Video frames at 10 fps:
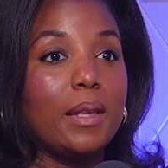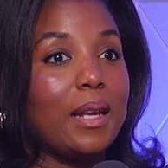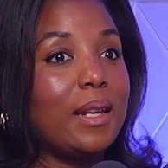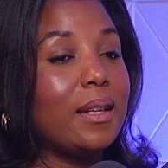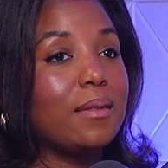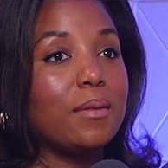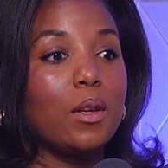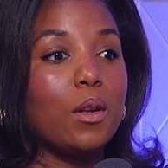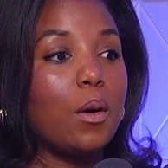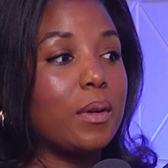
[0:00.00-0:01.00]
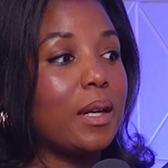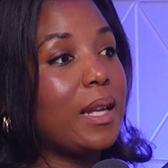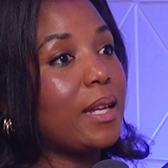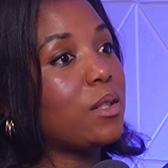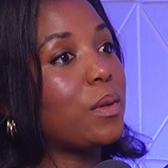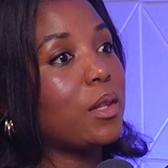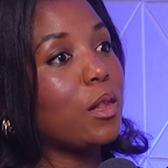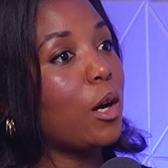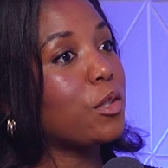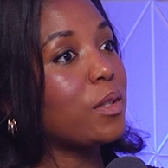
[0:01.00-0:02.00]
getting you know connected with a
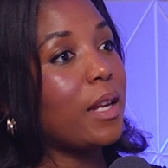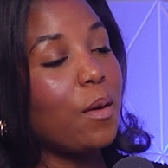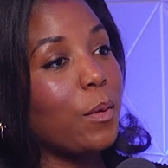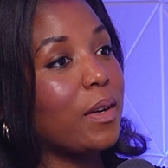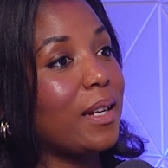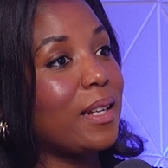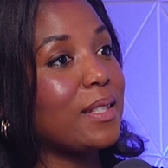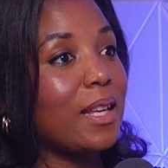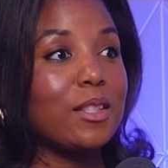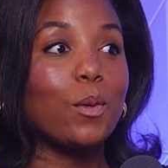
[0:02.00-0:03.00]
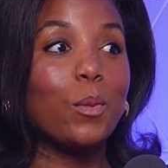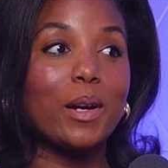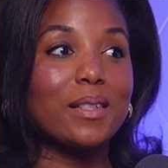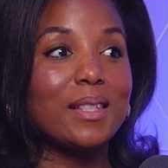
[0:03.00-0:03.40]
larger network and it's like so where's